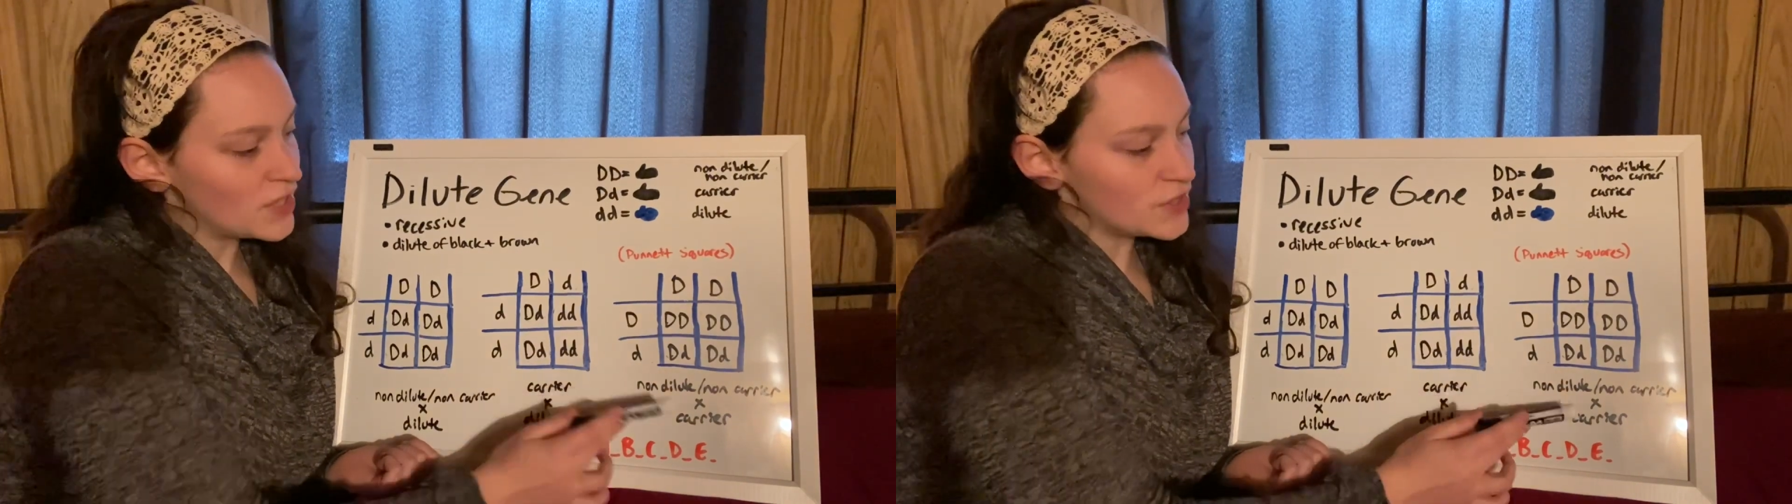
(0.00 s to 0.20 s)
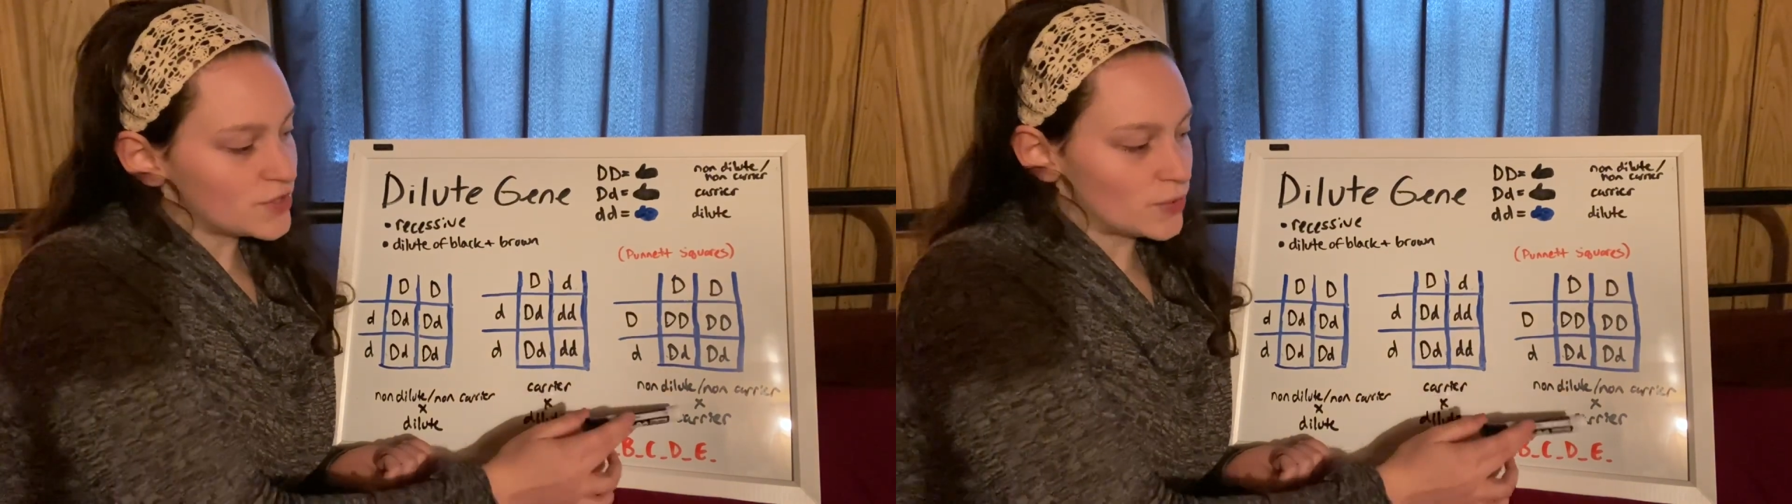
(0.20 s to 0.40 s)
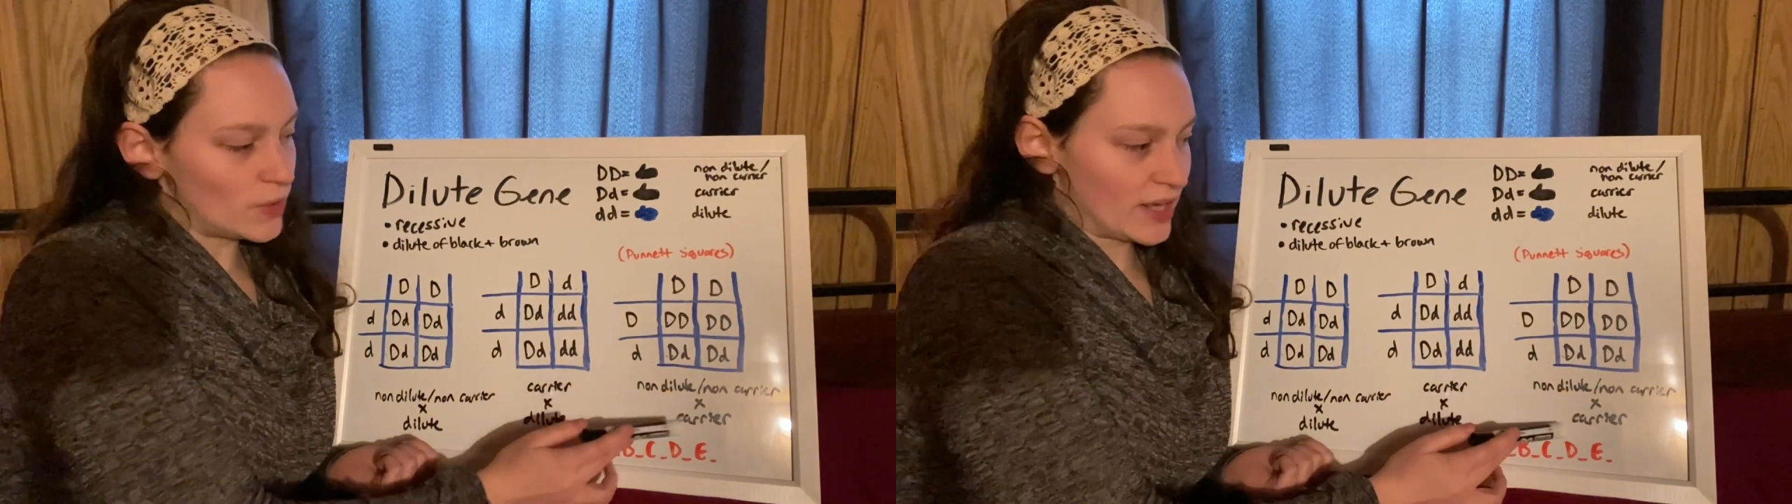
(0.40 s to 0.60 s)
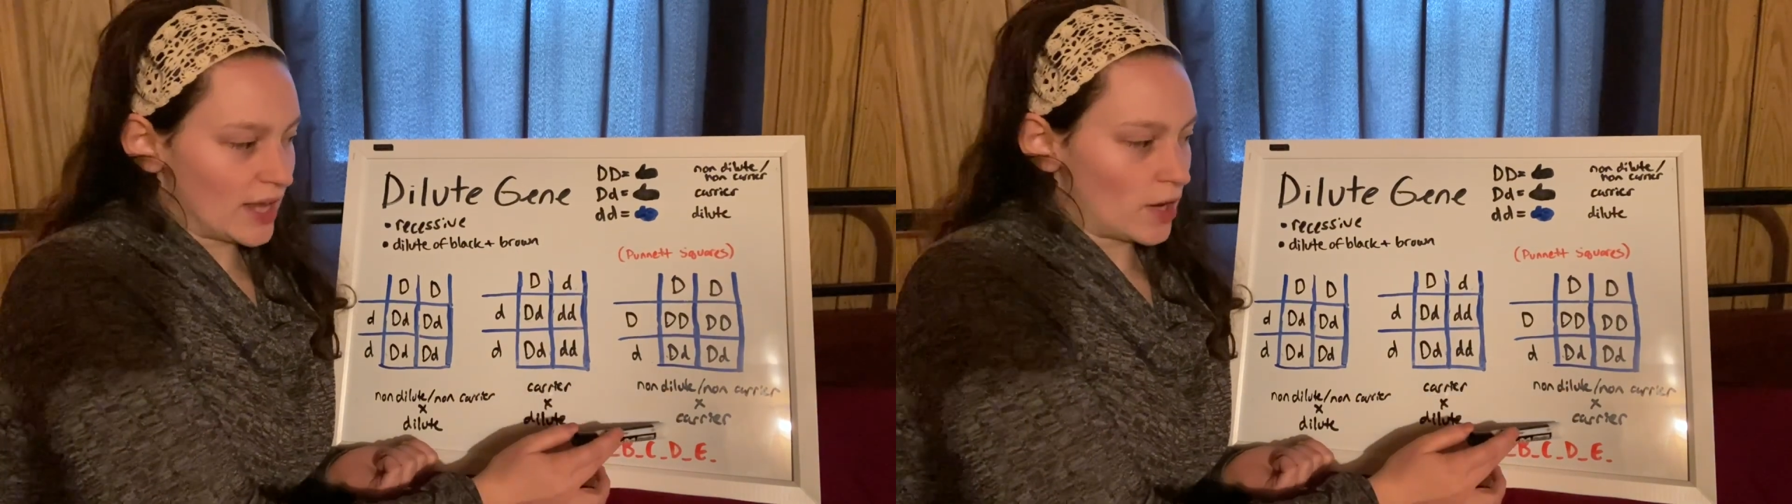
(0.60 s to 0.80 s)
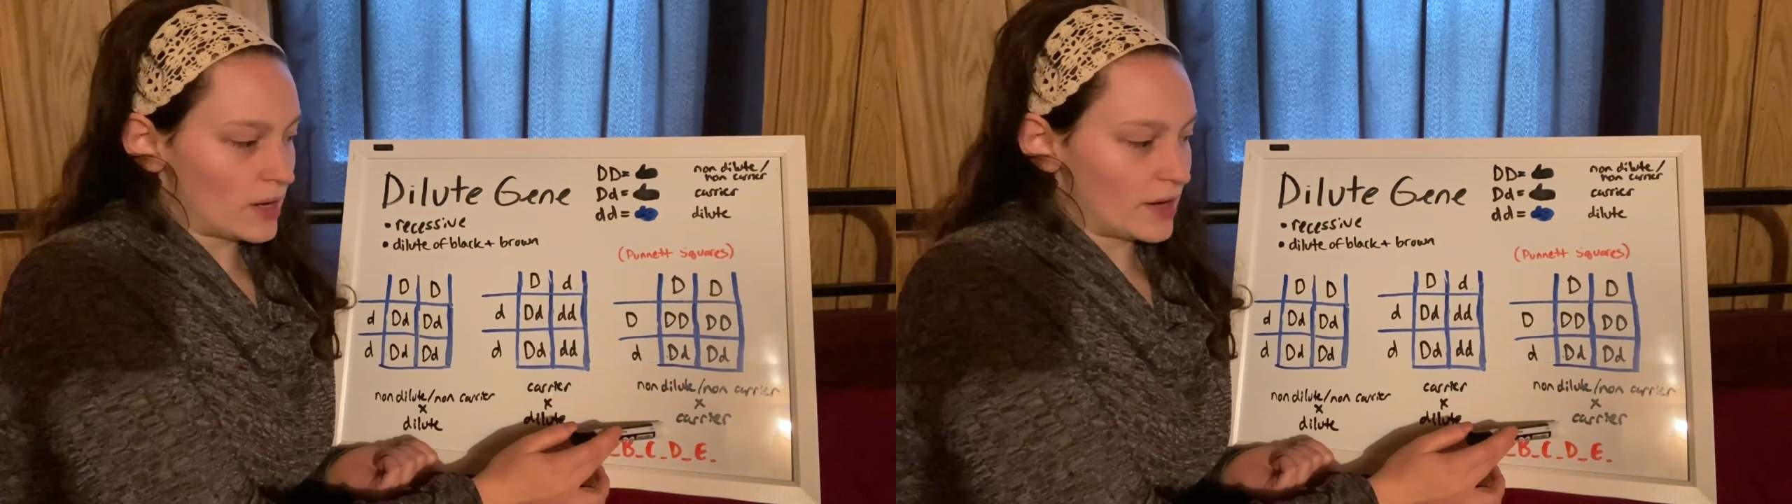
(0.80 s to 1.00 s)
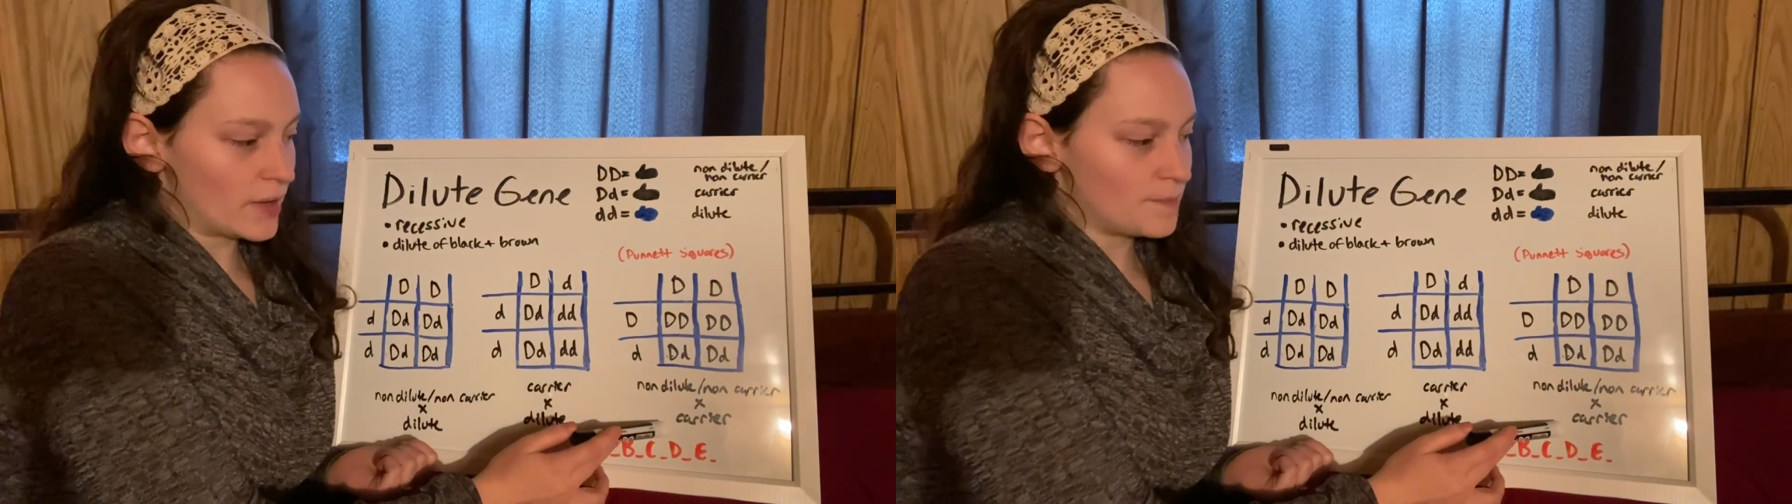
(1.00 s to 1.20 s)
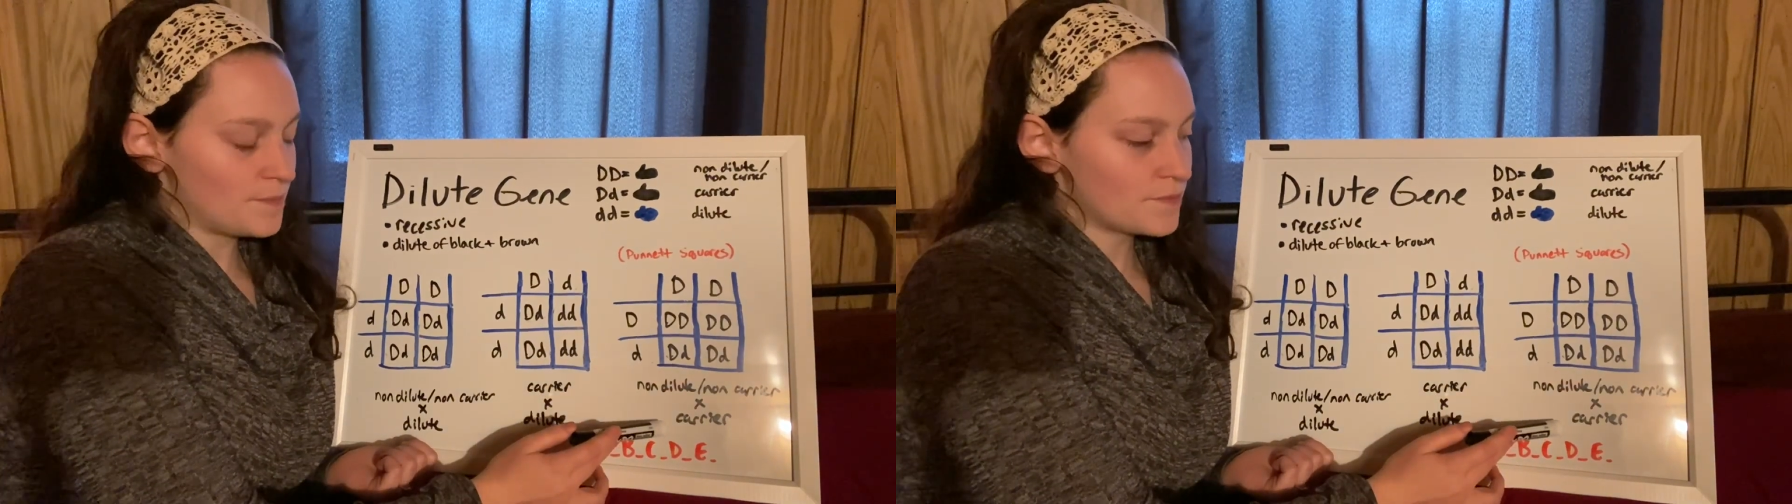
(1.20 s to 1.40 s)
to a carrier.